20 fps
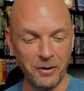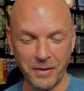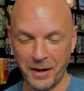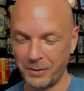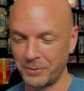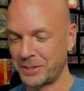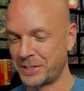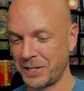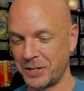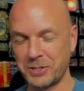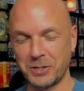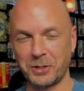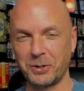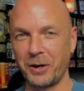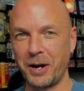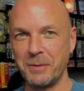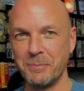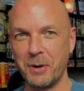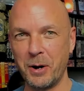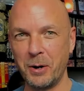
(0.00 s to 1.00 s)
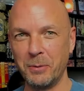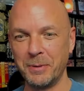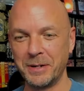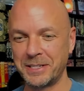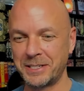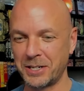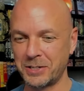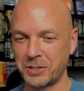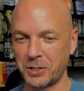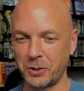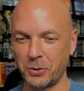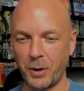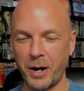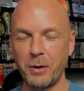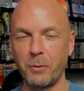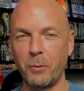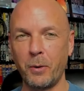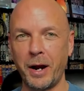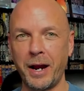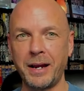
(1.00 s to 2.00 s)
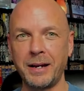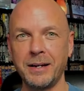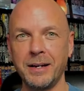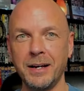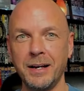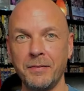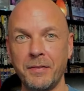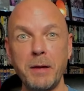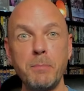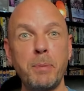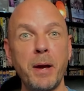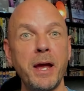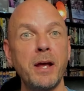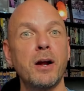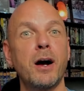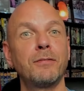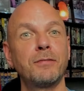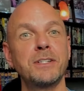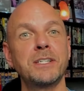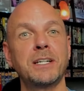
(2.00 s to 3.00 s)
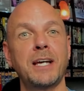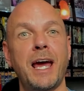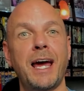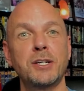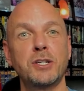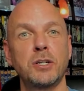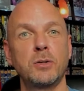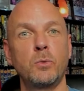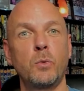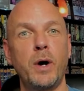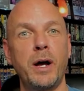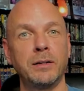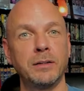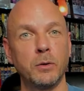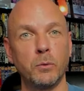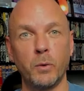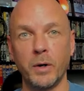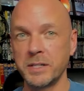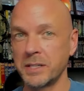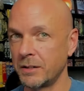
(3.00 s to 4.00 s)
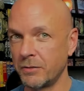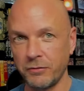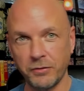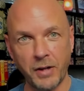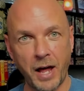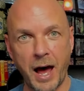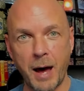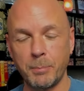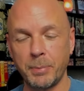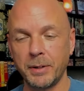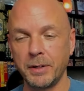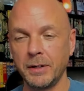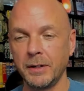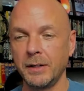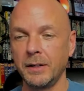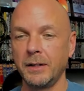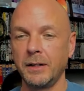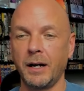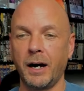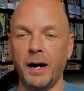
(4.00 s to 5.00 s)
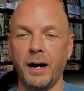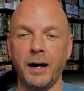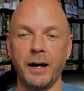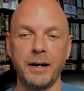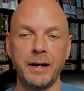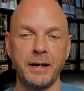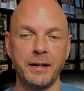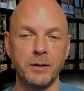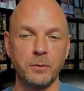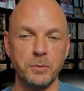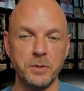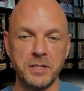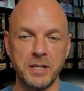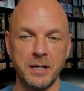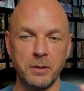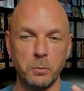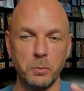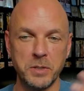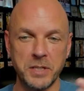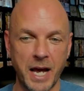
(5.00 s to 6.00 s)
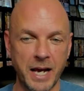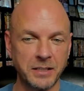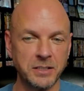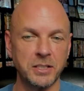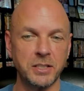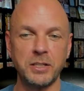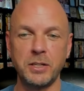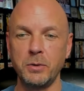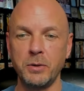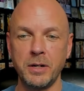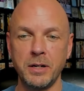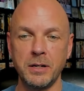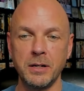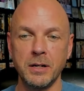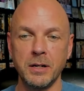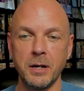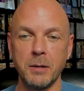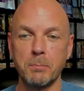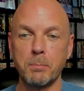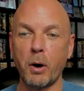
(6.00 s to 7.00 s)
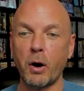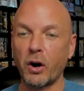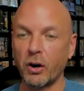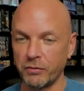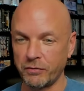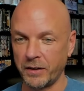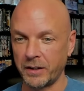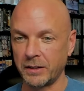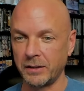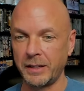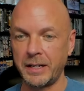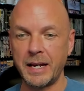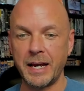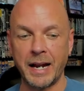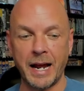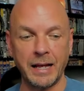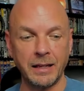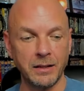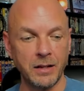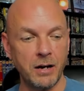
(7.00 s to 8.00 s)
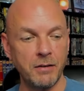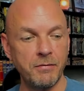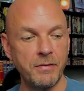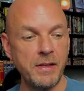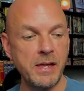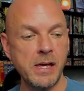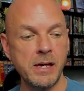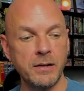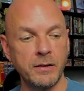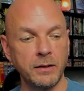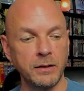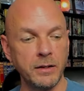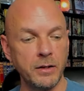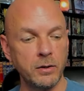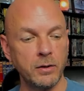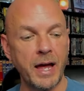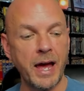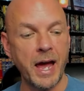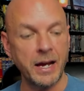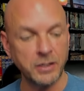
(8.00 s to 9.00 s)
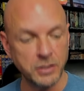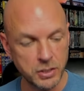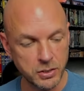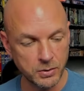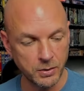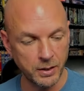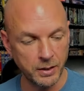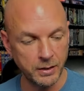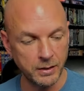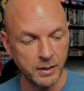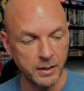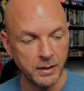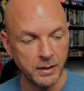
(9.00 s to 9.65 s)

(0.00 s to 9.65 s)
that was such a great moment. Such a great way. They paid off his cash in well. It wasn't a flop. And it was executed perfectly. And I love the little extra